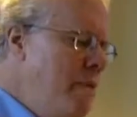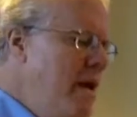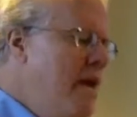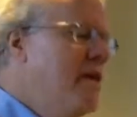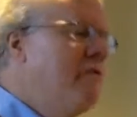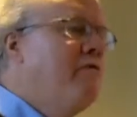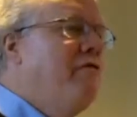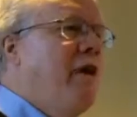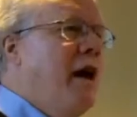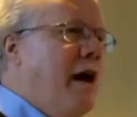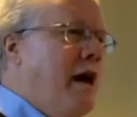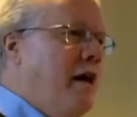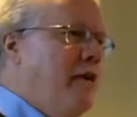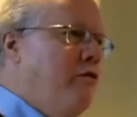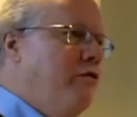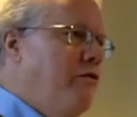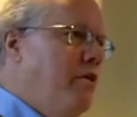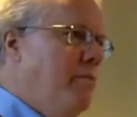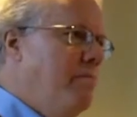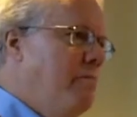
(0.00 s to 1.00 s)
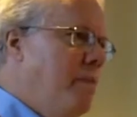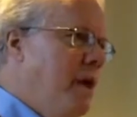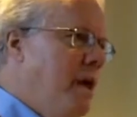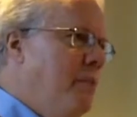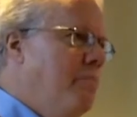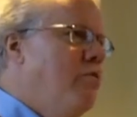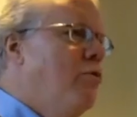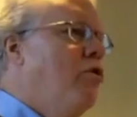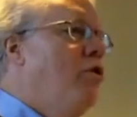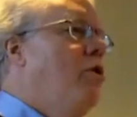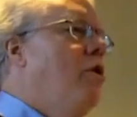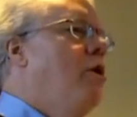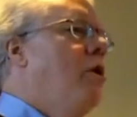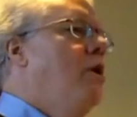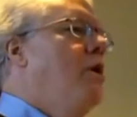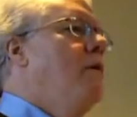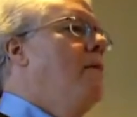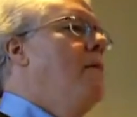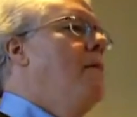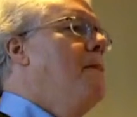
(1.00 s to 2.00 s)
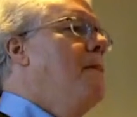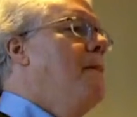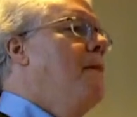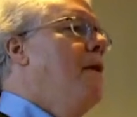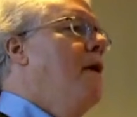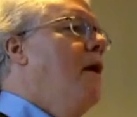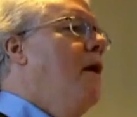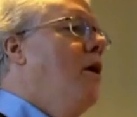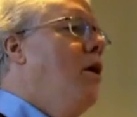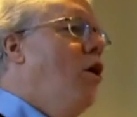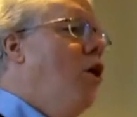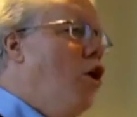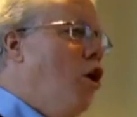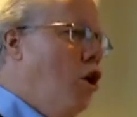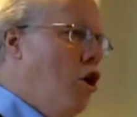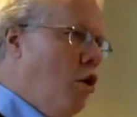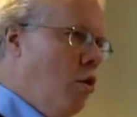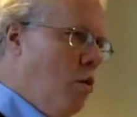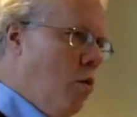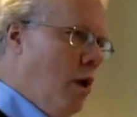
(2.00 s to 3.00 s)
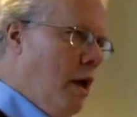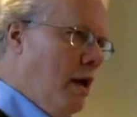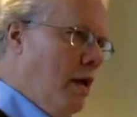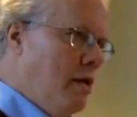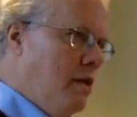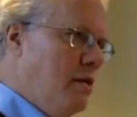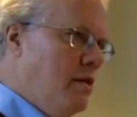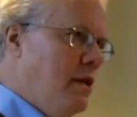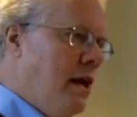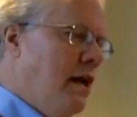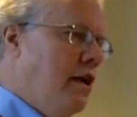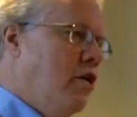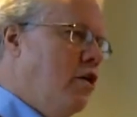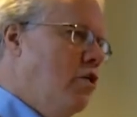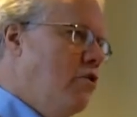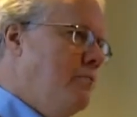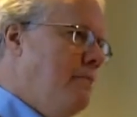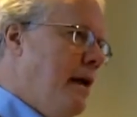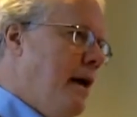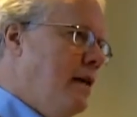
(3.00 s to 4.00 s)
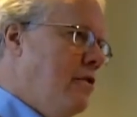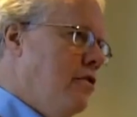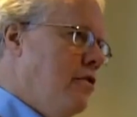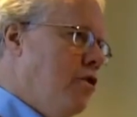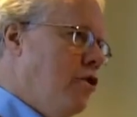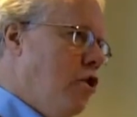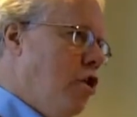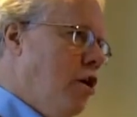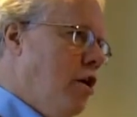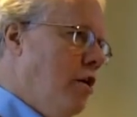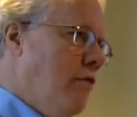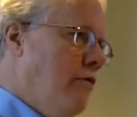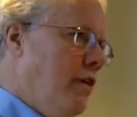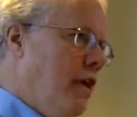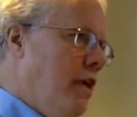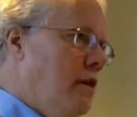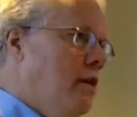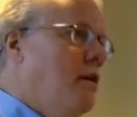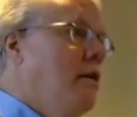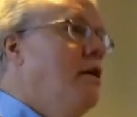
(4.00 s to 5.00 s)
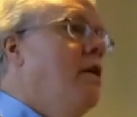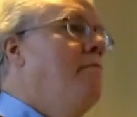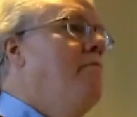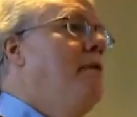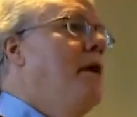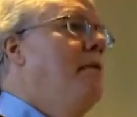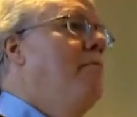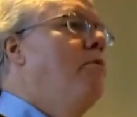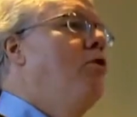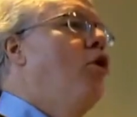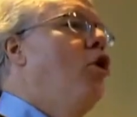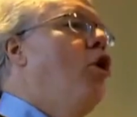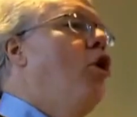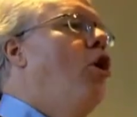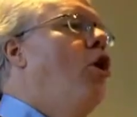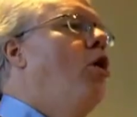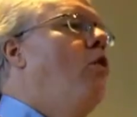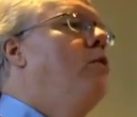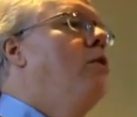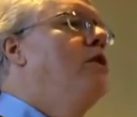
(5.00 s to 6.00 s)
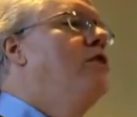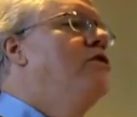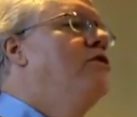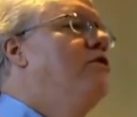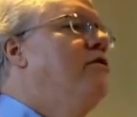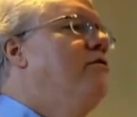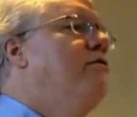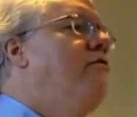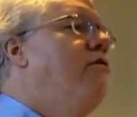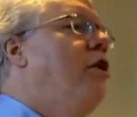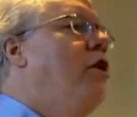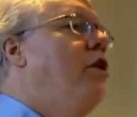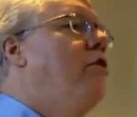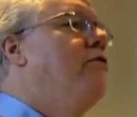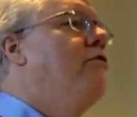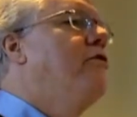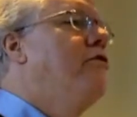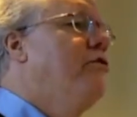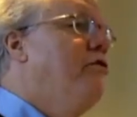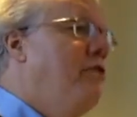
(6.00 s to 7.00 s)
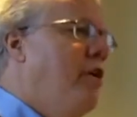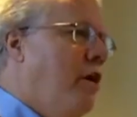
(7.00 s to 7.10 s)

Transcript: be advised that people always, and it goes back to the Garden of Eden, people always default to